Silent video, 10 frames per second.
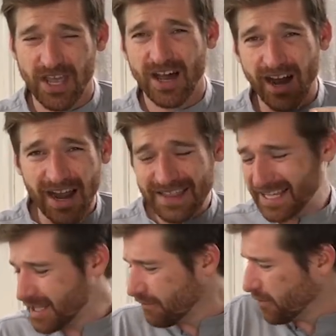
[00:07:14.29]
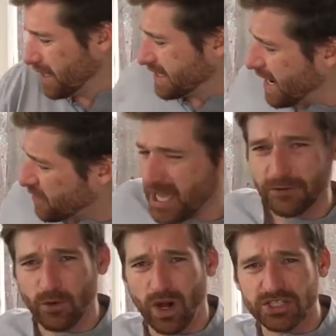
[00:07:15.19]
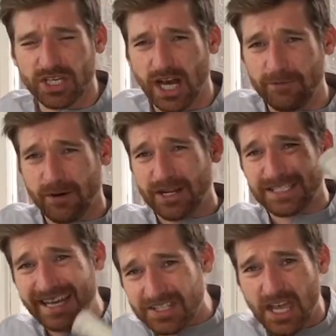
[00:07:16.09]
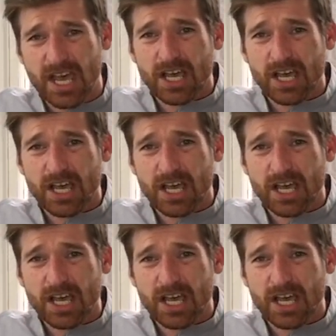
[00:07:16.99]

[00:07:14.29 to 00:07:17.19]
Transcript: All right, that's it for me today. Thank you for watching Coffee Break Tennis.